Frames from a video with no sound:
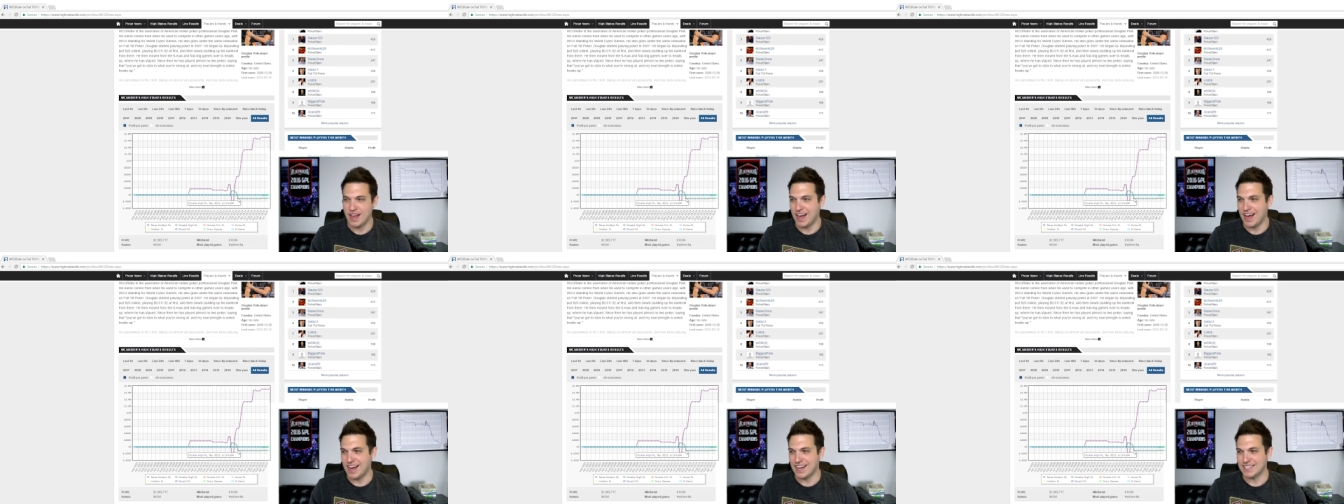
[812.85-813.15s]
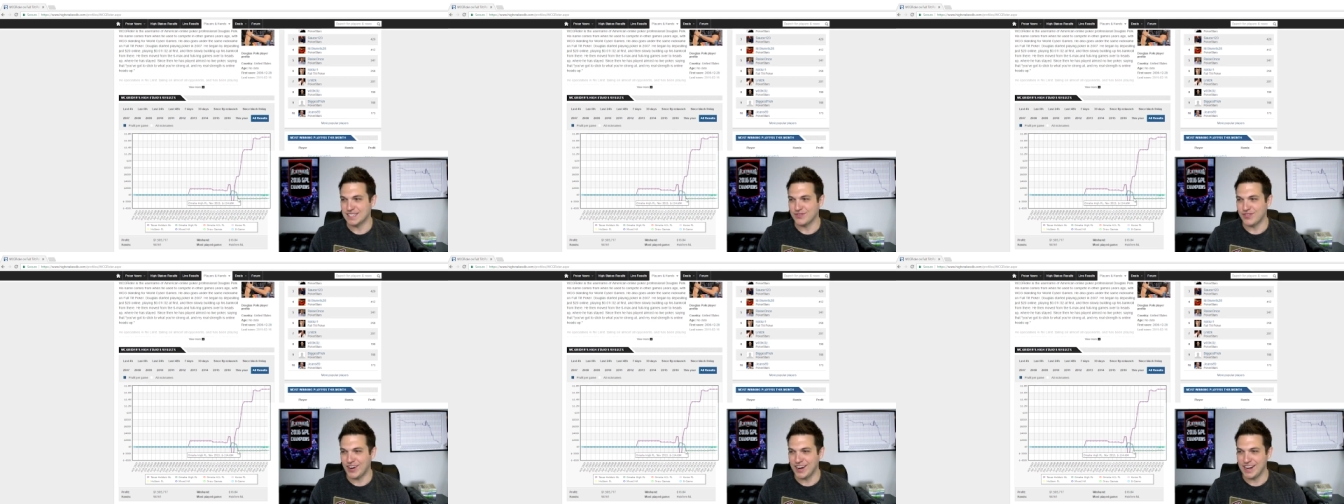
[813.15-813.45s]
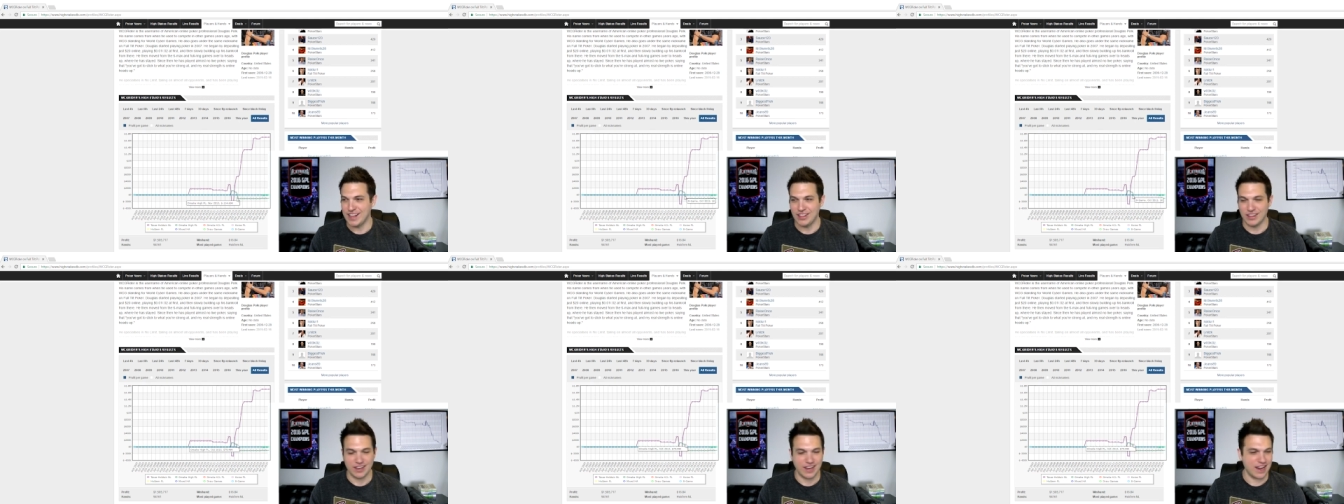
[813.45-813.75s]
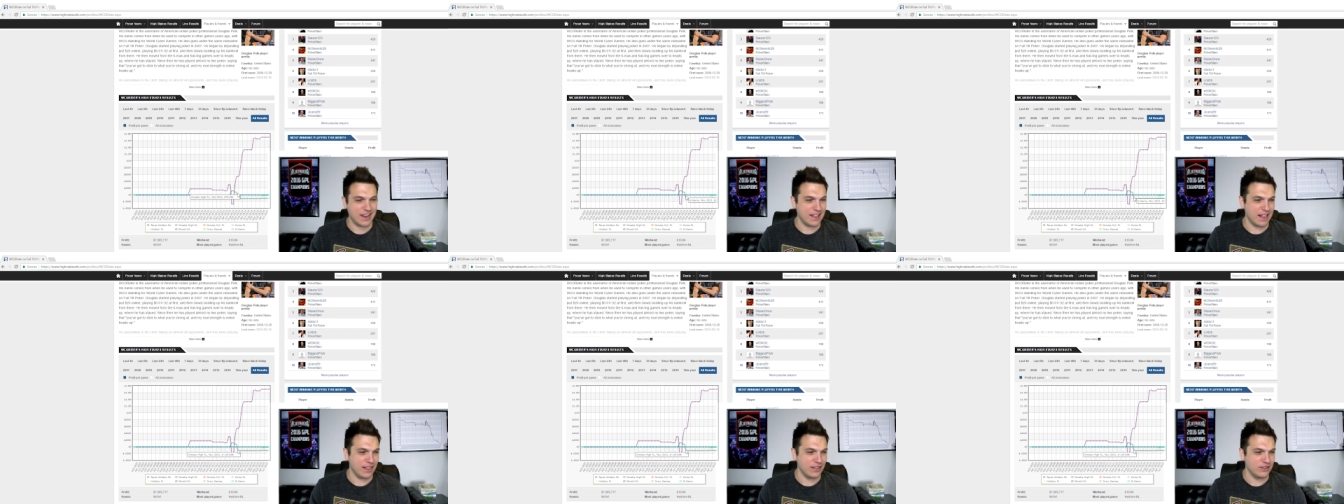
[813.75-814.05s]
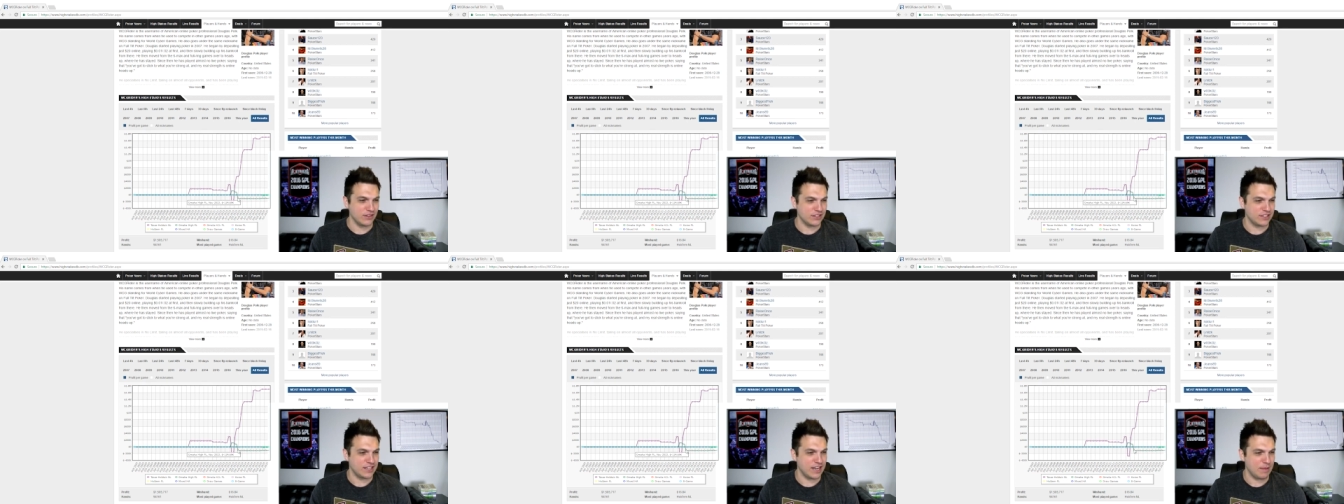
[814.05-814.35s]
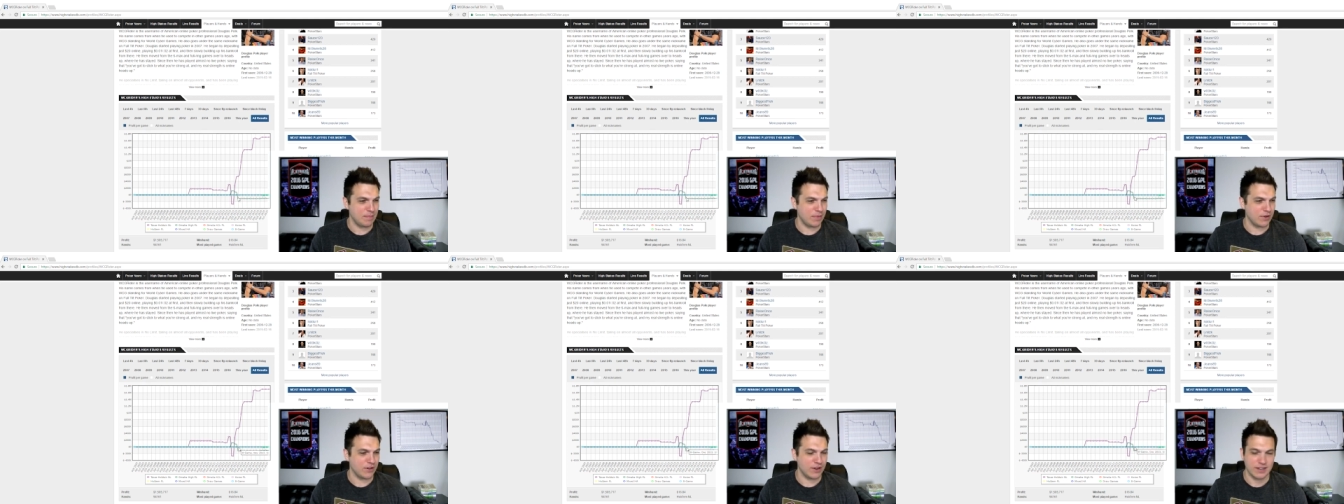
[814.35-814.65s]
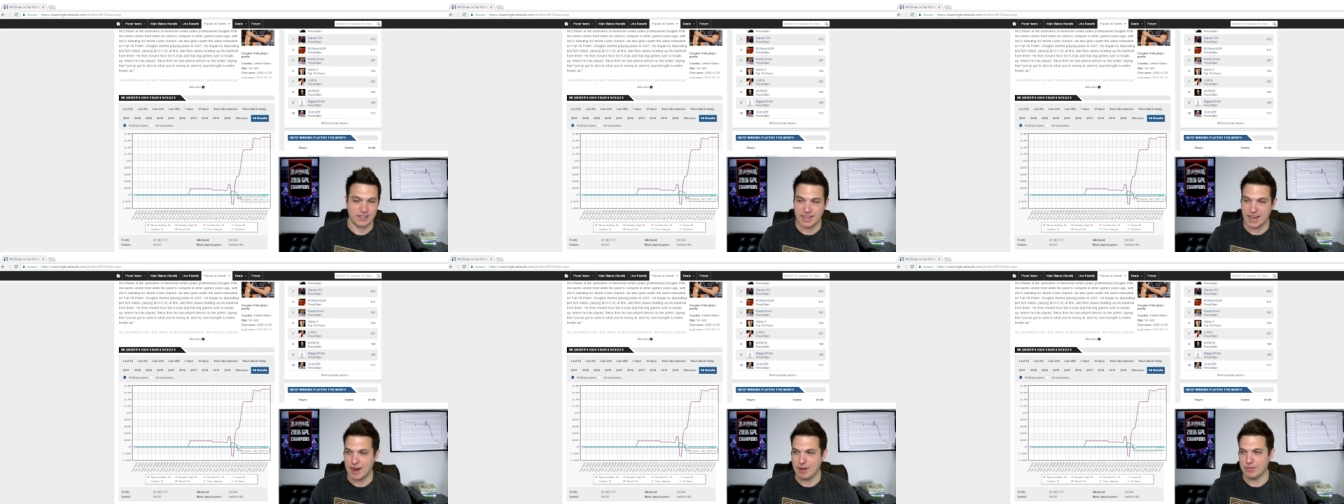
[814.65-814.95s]
It's funny looking at that little dip and you're
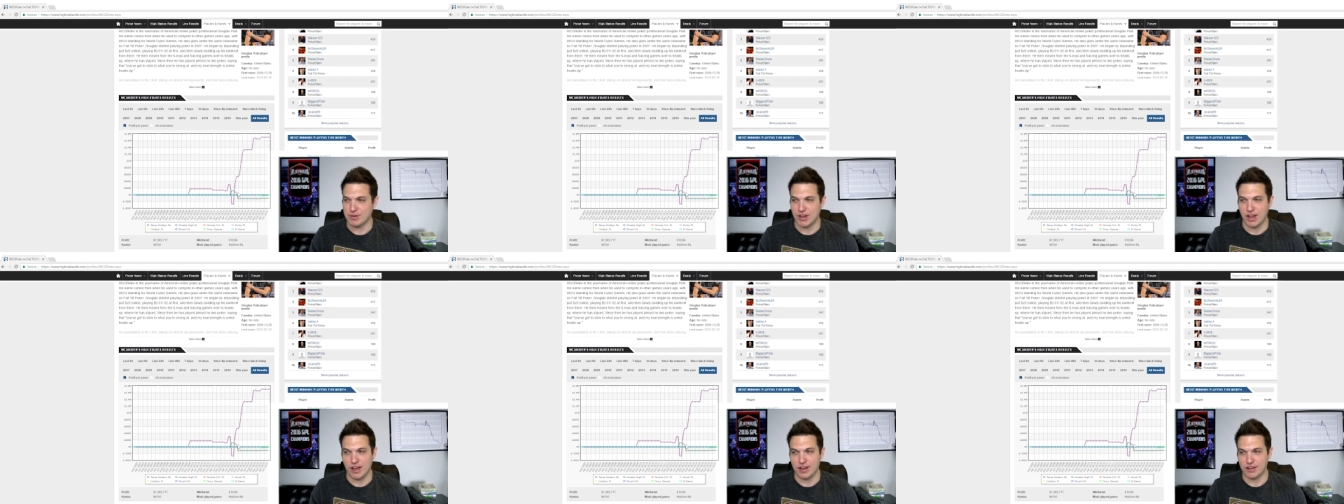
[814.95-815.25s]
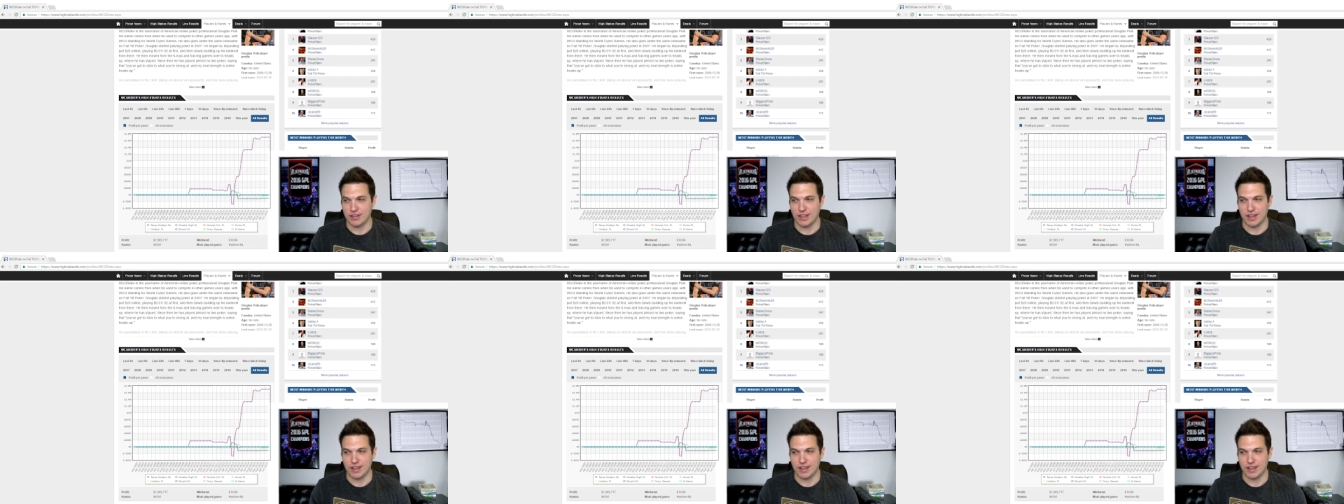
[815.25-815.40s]
like, damn, Doug,